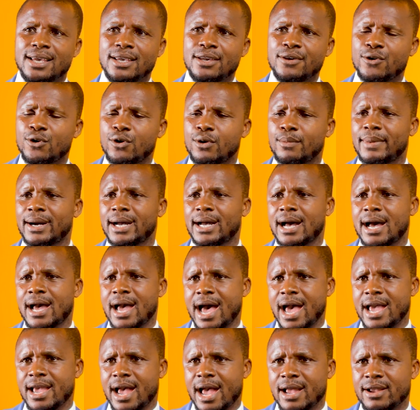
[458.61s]

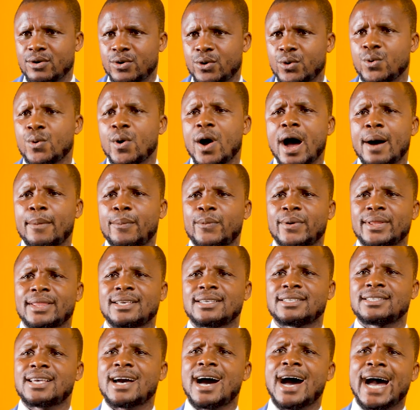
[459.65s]
I grew up with
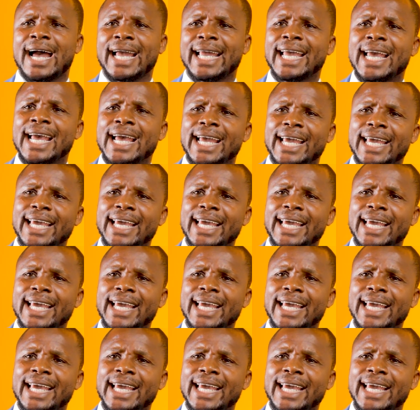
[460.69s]
this guy.